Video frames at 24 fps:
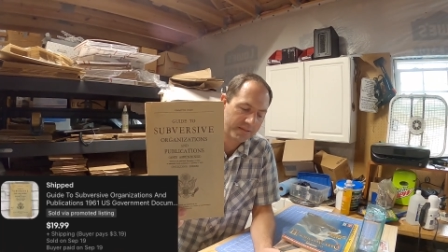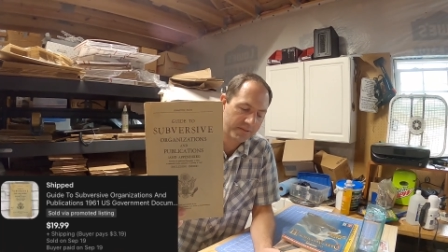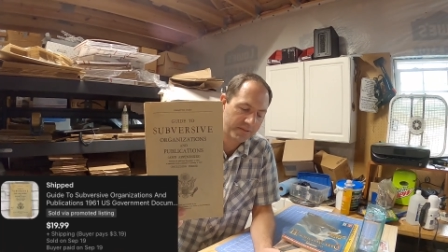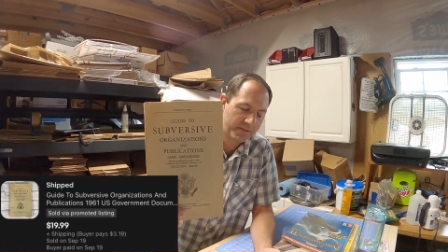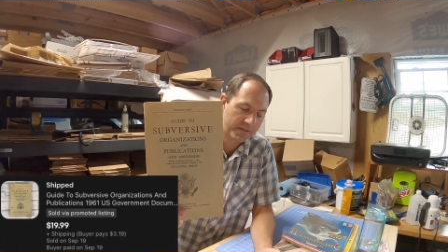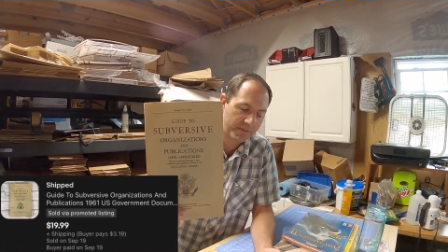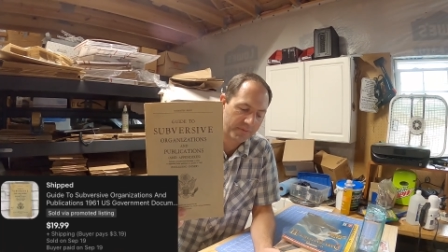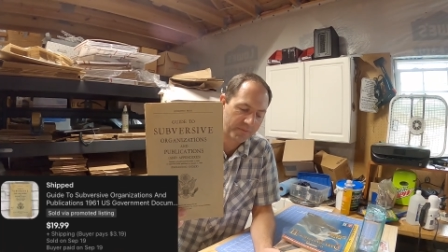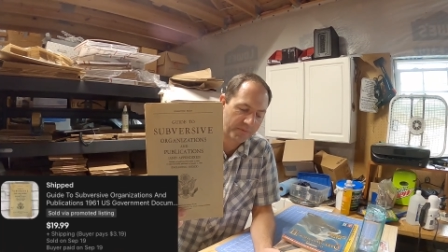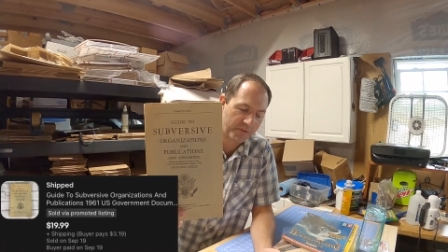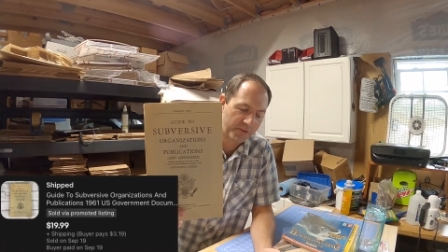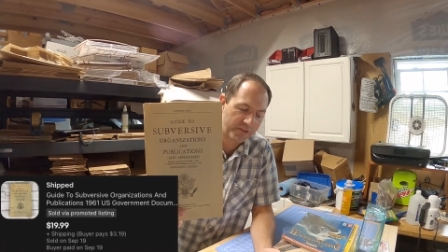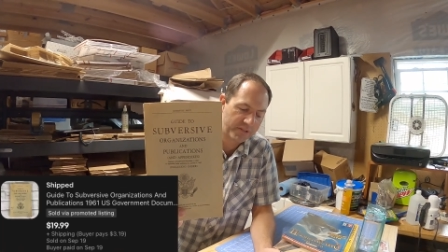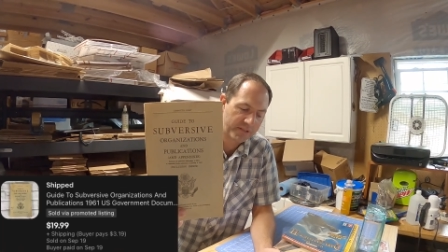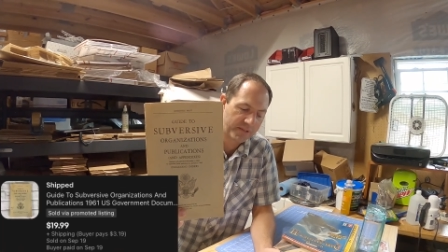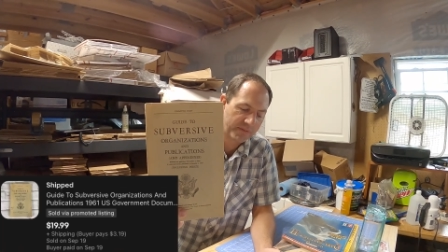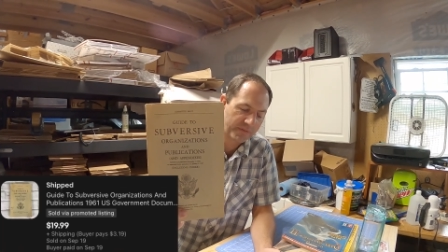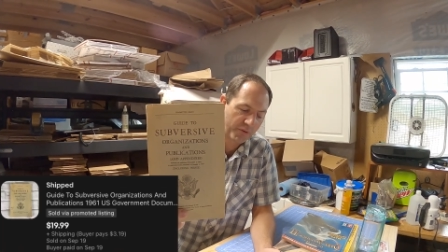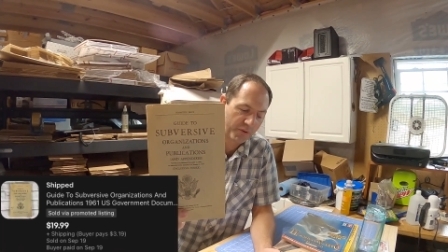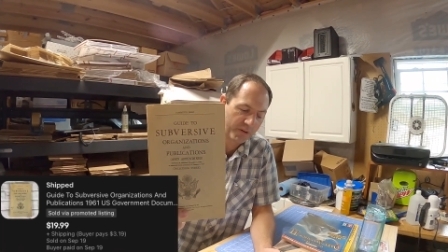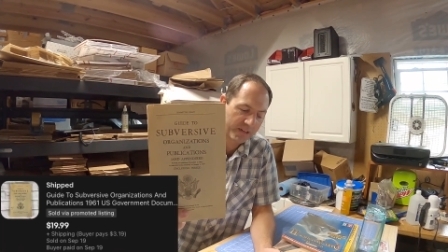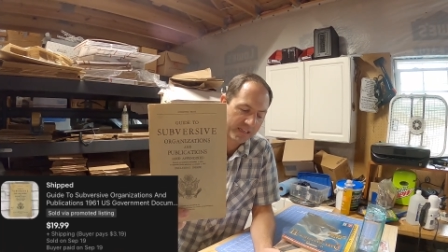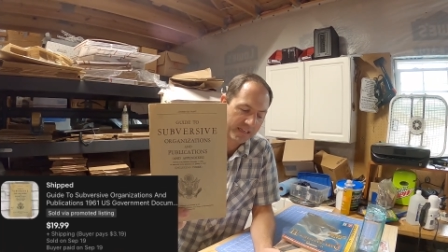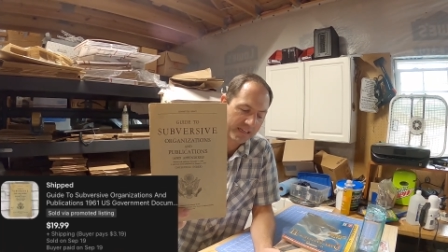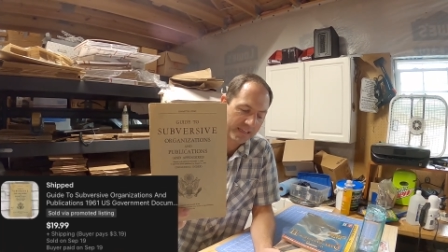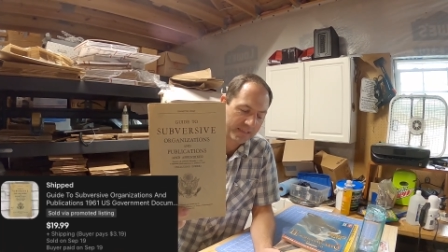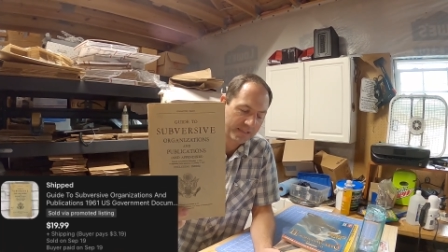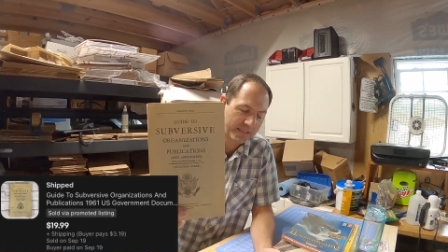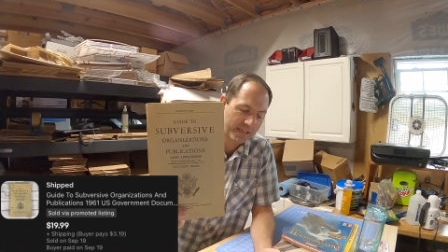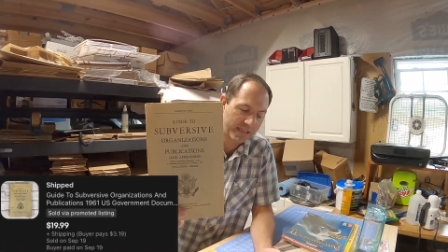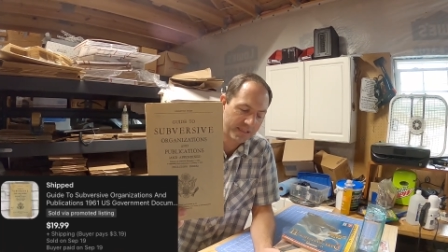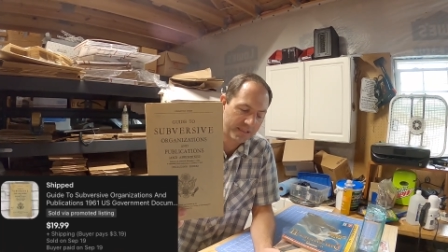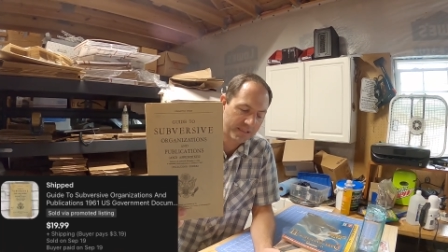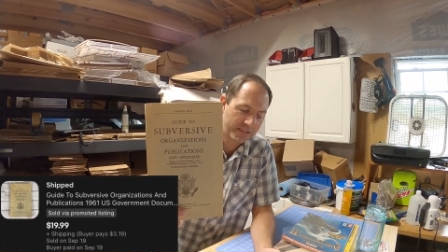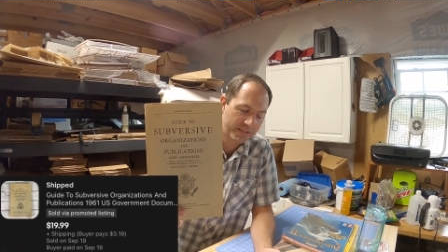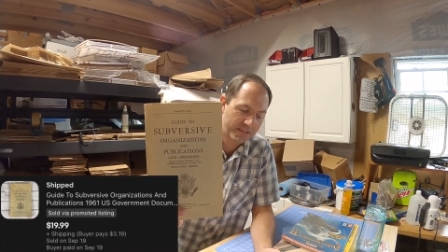to Subversive
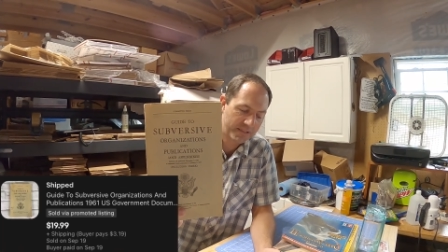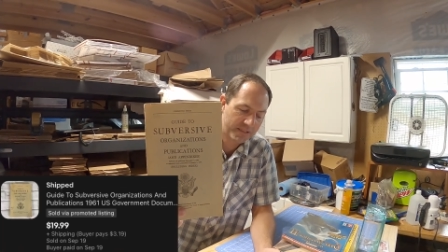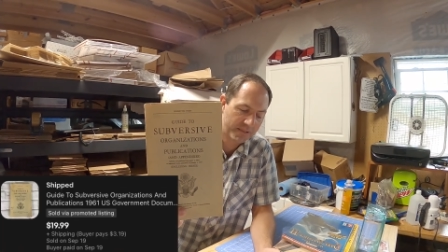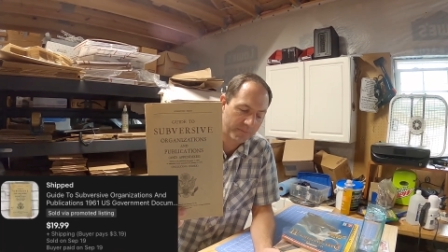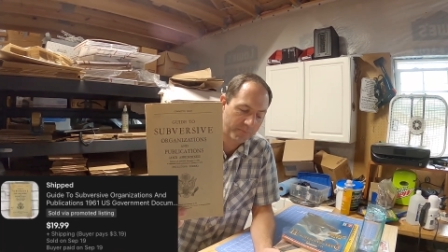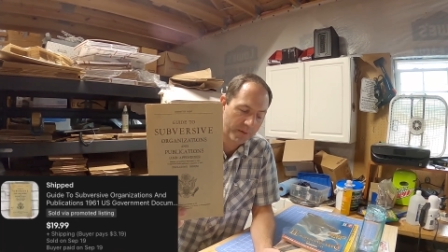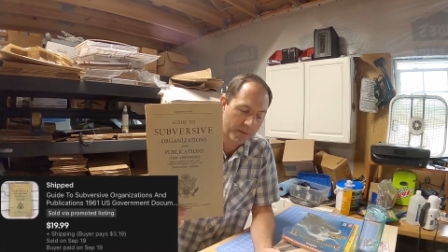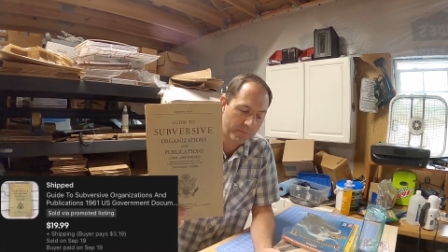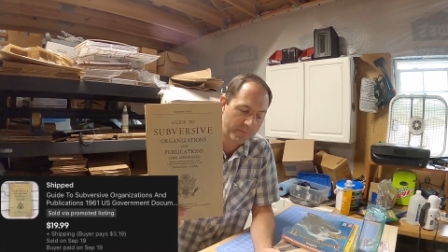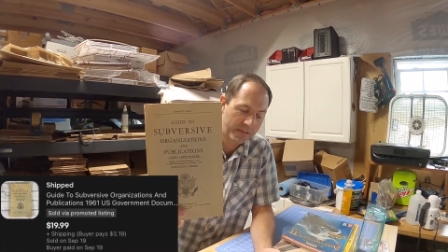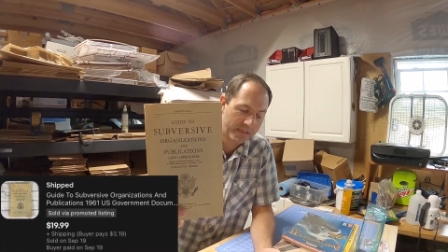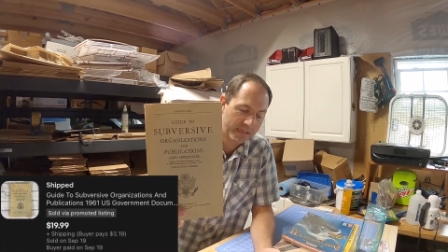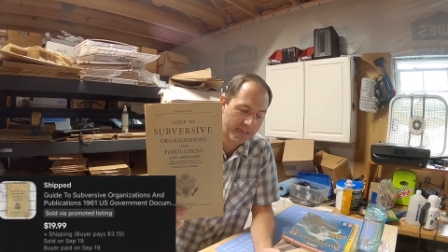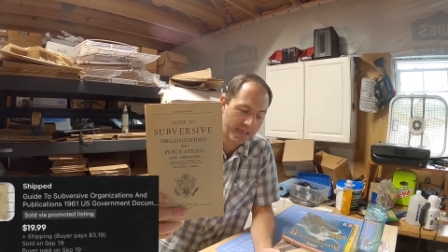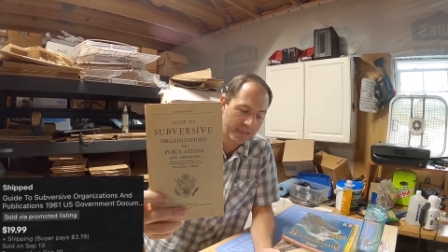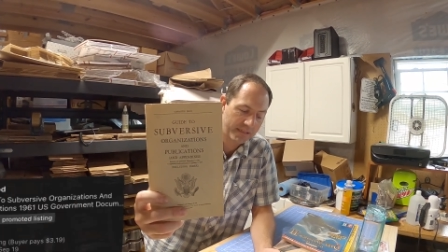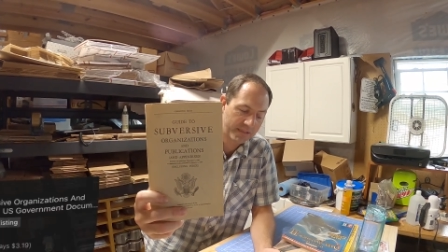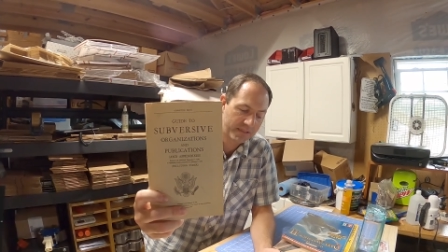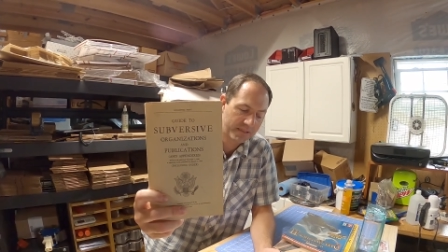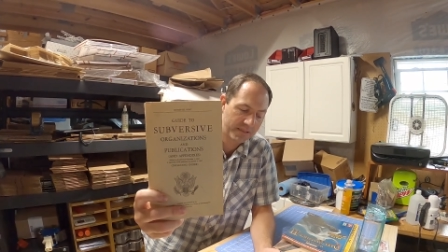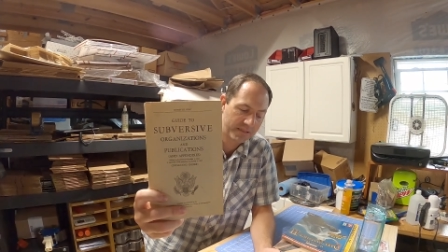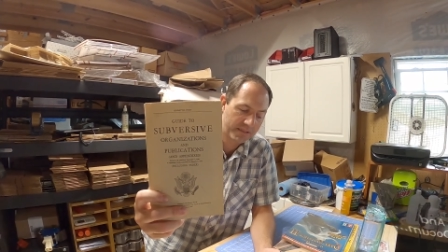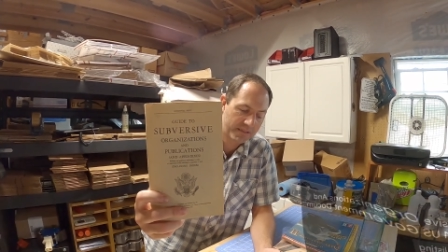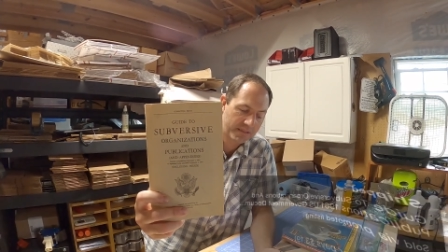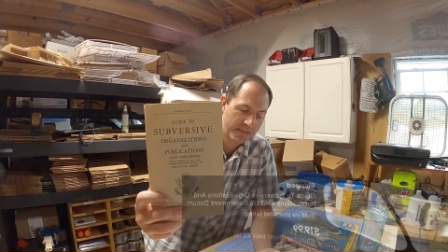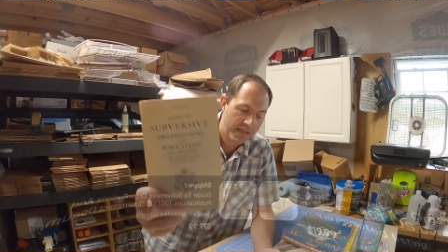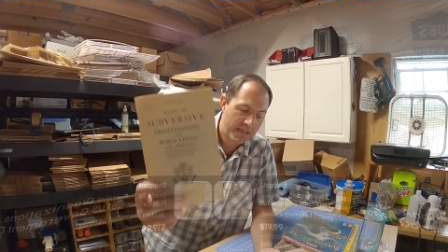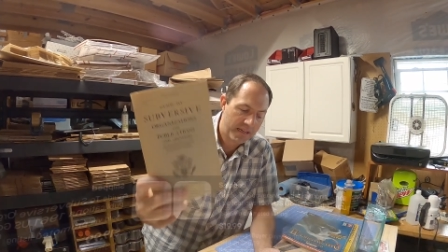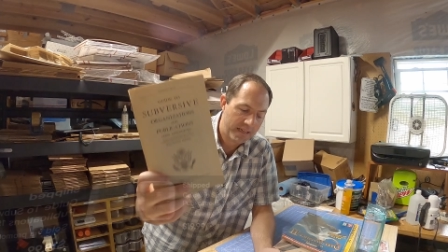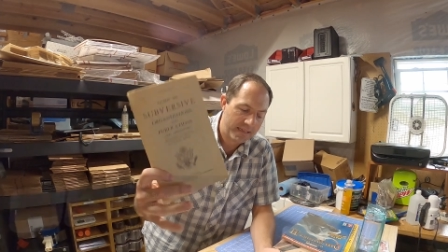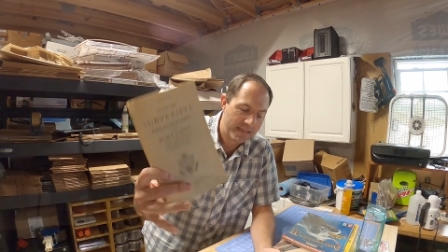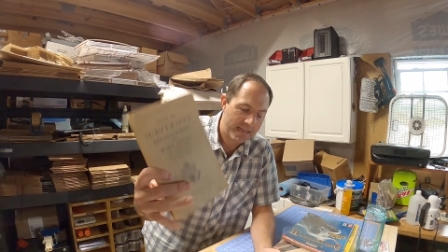Organizations and Publications,